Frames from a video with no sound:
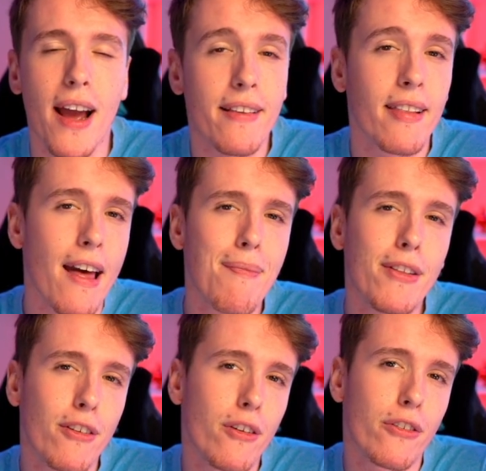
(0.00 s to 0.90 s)
has led
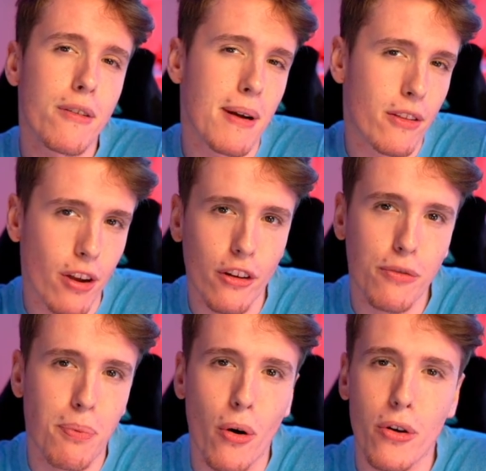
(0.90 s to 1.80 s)
me to using my
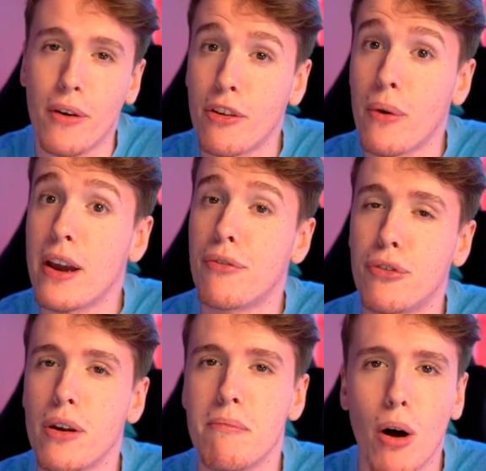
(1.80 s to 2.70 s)
Touch Portal as a way of
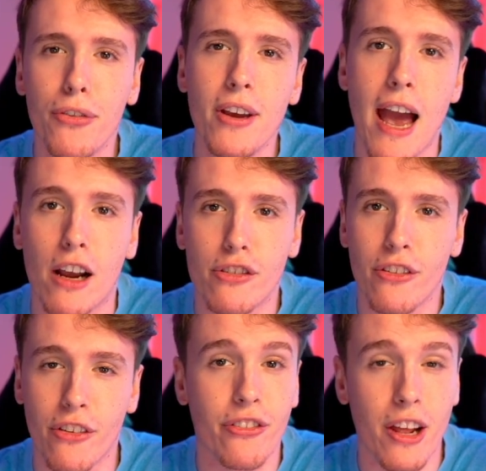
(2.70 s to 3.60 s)
doing
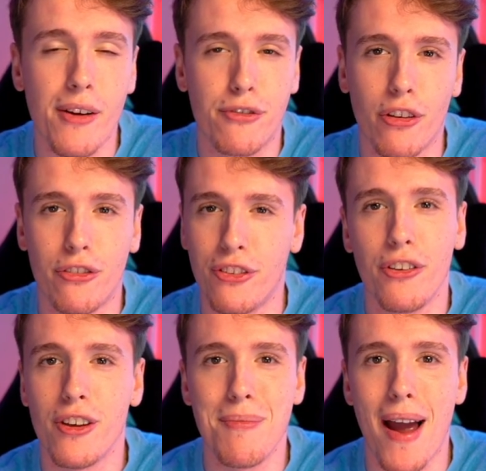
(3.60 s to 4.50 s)
multi-actions instead of just
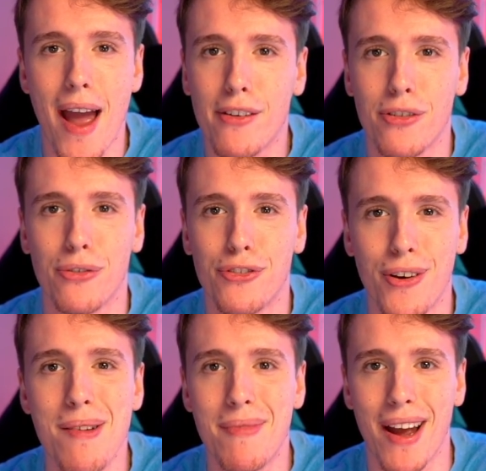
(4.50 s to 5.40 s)
using my actual
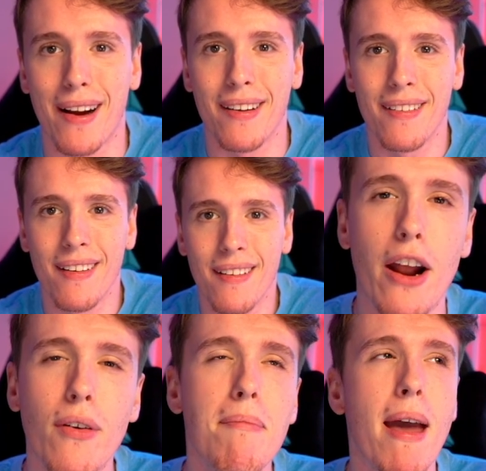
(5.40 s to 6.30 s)
Stream Deck. So
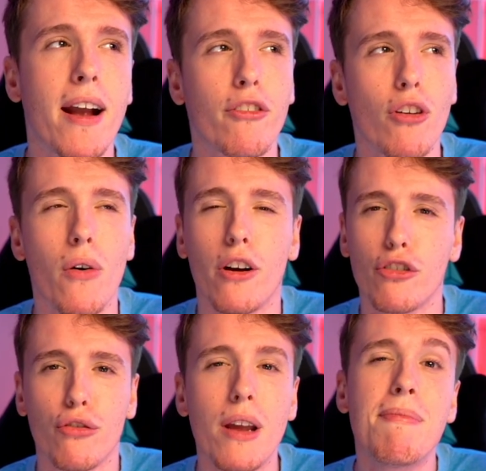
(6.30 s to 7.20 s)
how do we make it so our
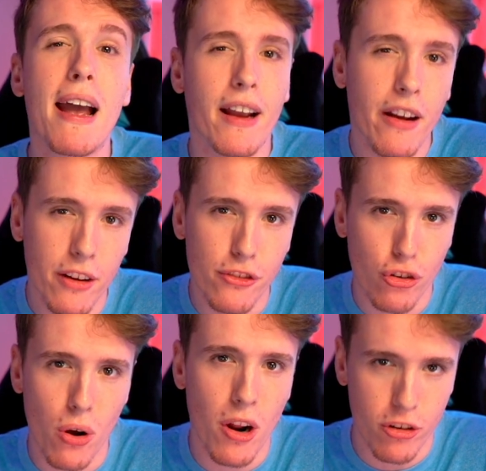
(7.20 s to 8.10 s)
Stream Deck can
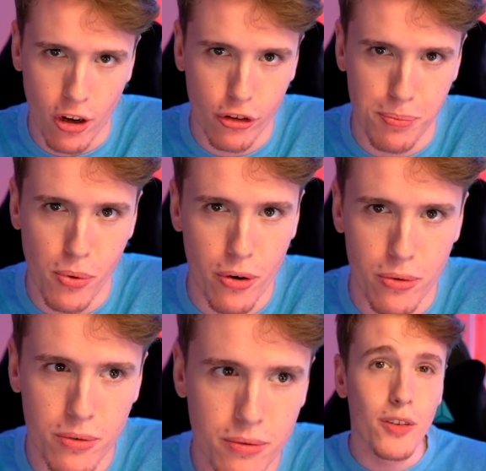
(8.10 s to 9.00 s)
control our Touch
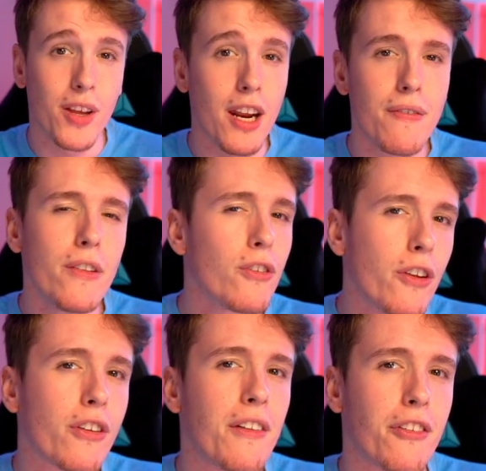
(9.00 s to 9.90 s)
Portal? You can even do
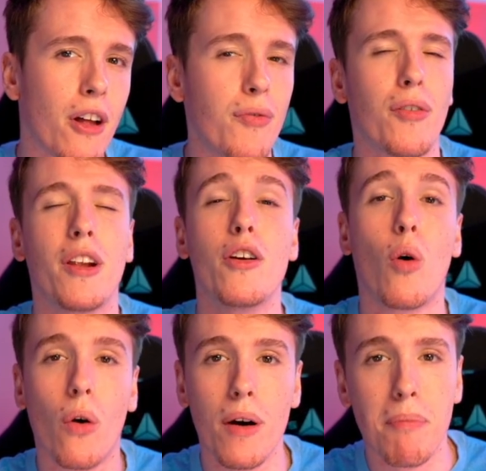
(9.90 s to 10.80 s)
this kind of stuff with
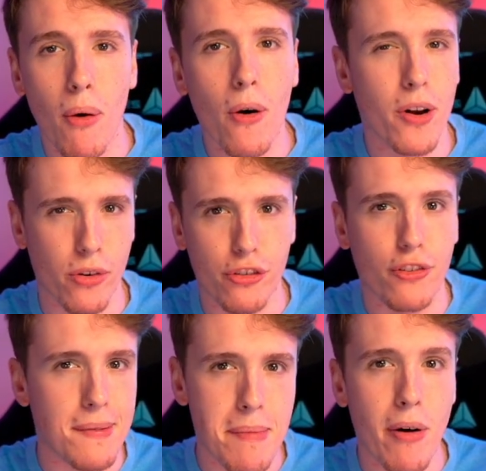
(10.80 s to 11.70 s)
Leora on board or
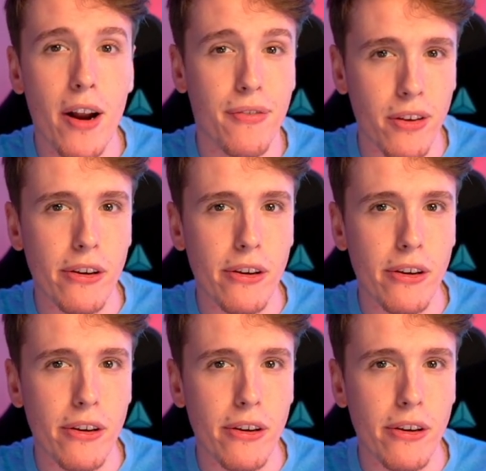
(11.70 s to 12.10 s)
StreamerBot if you